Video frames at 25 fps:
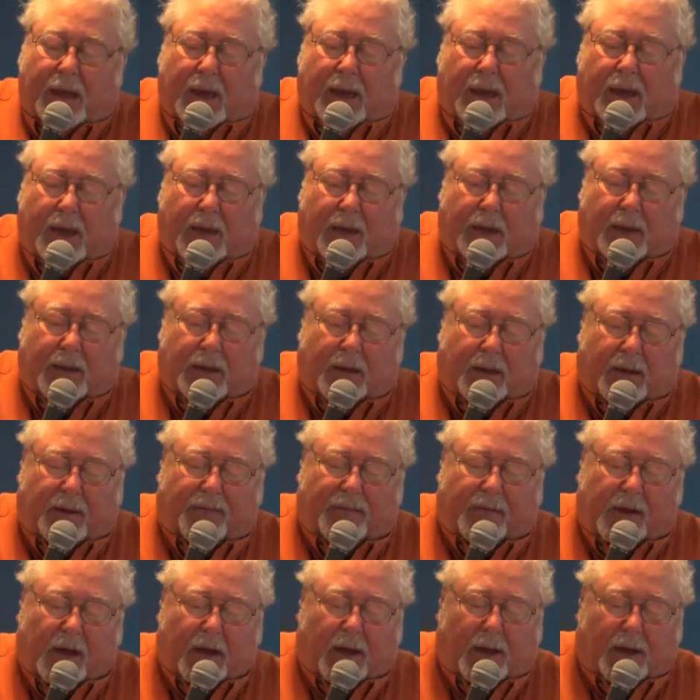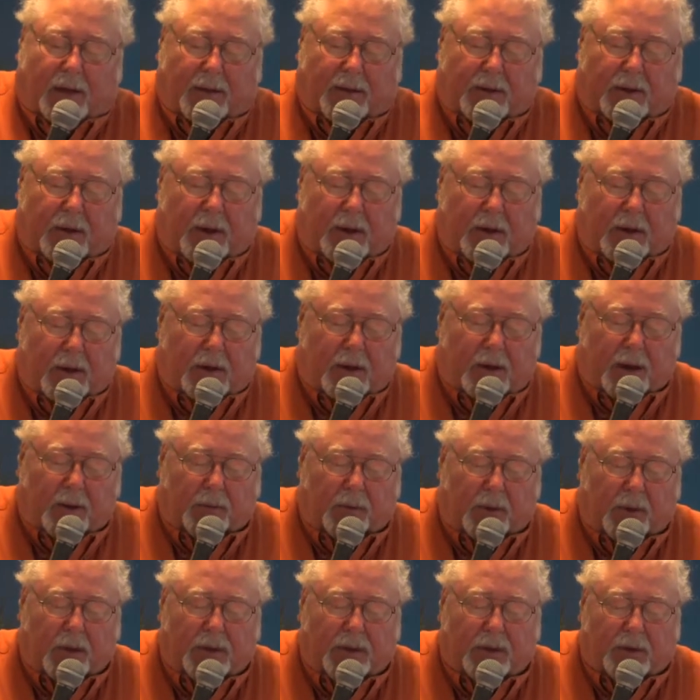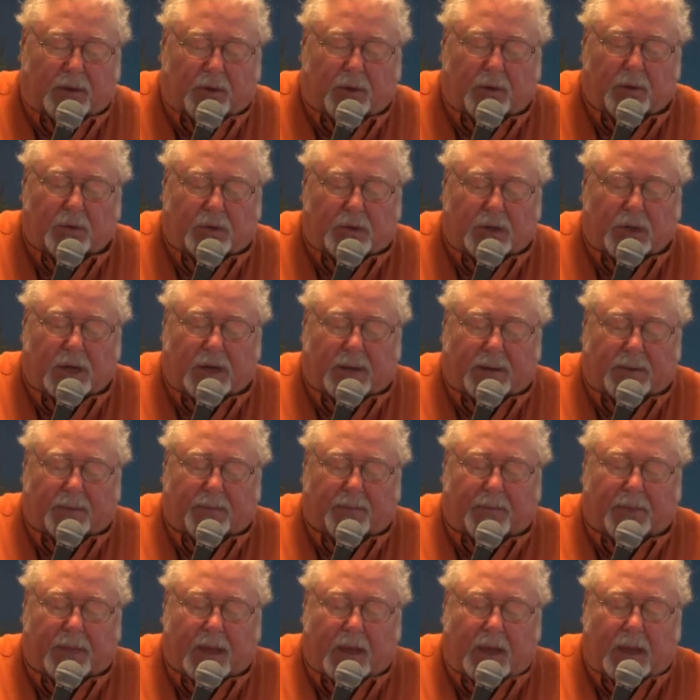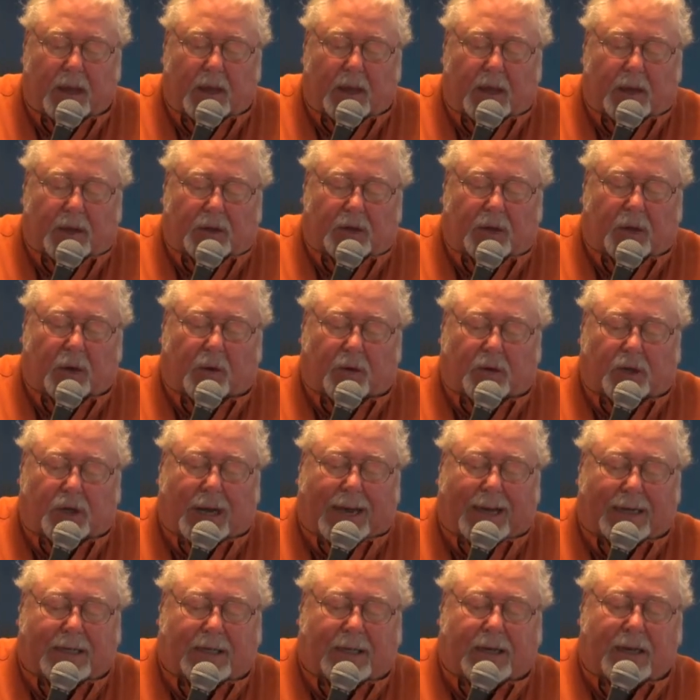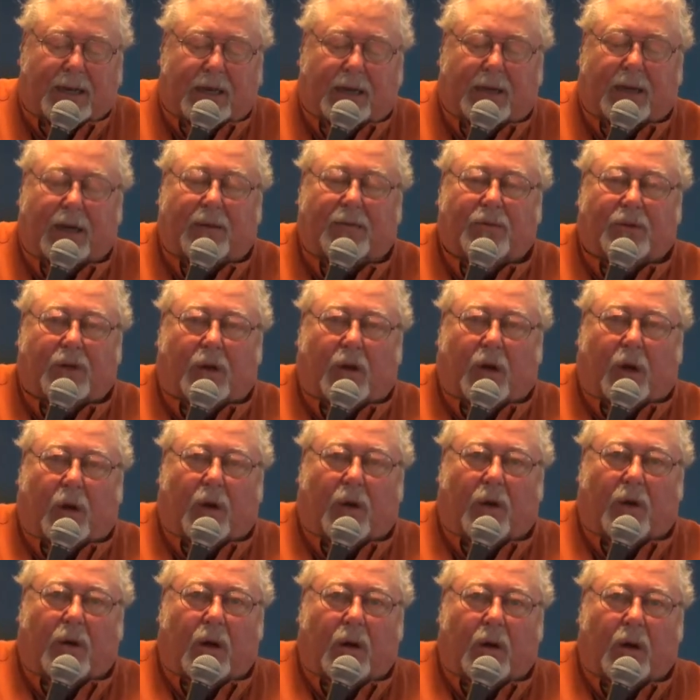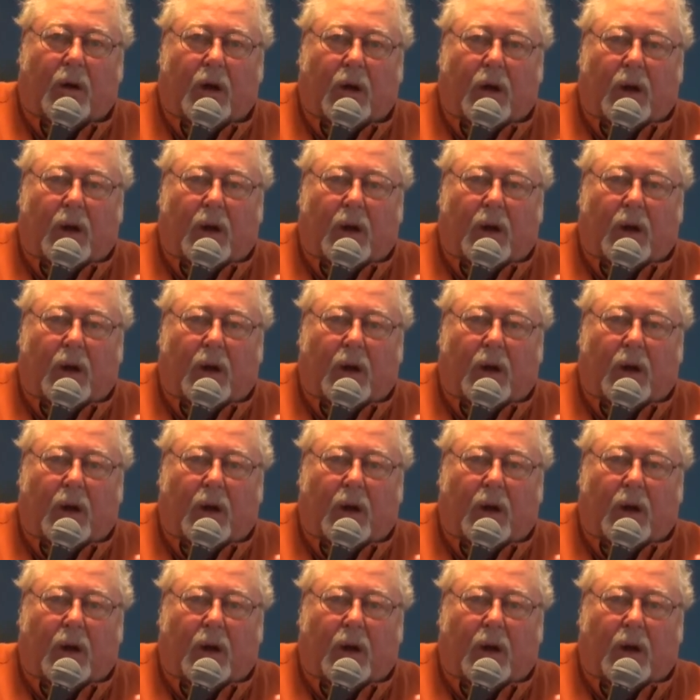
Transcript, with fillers: uh, of God, not really a true son. So chastening comes along